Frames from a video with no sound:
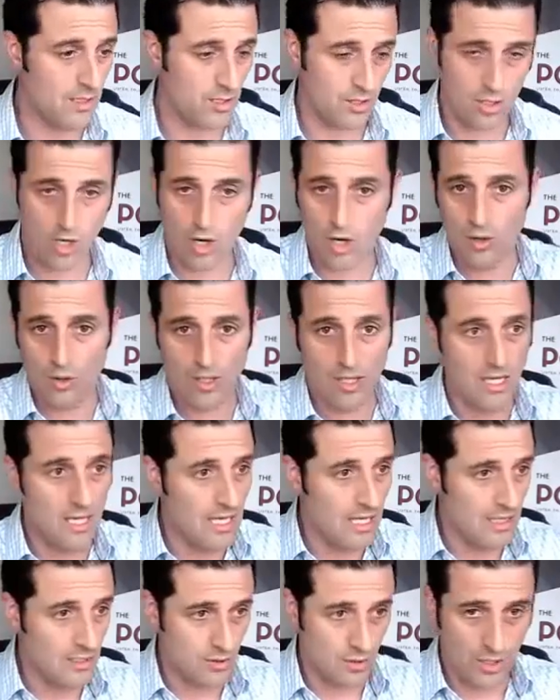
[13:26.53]
code,
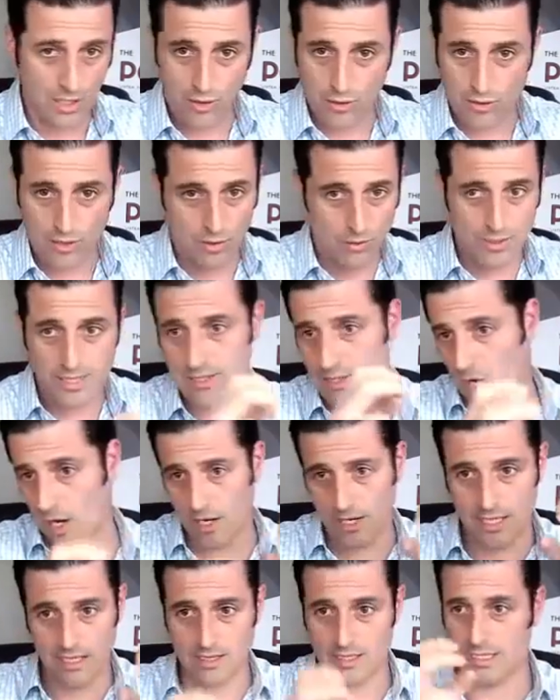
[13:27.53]
so that you can
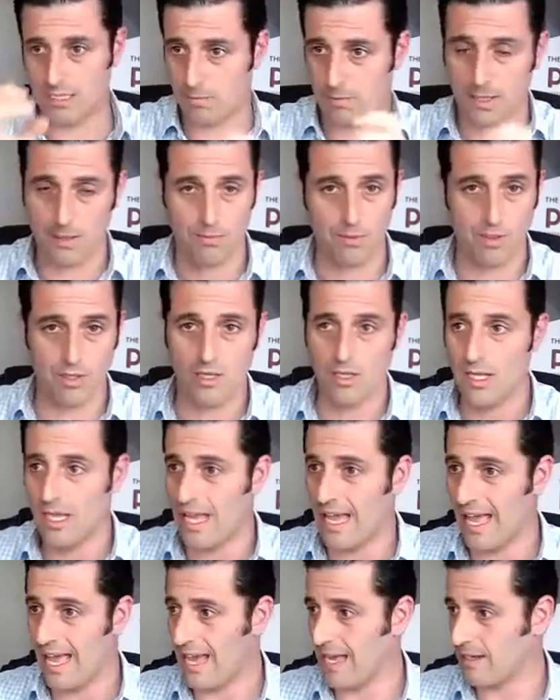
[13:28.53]
retarget these people
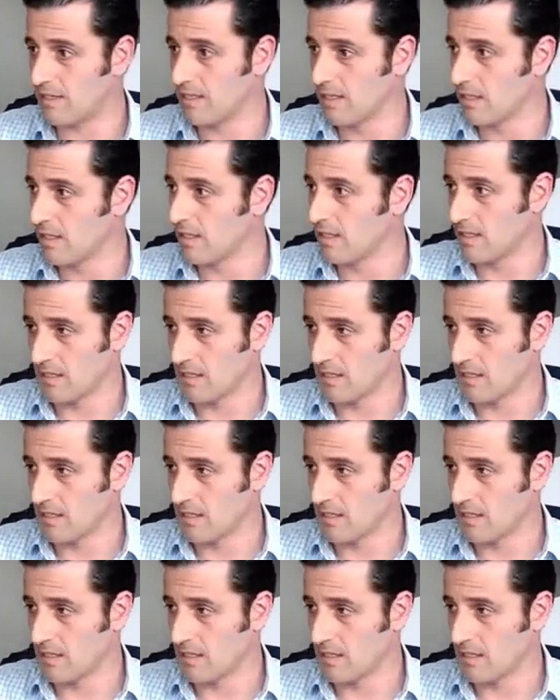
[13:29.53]
and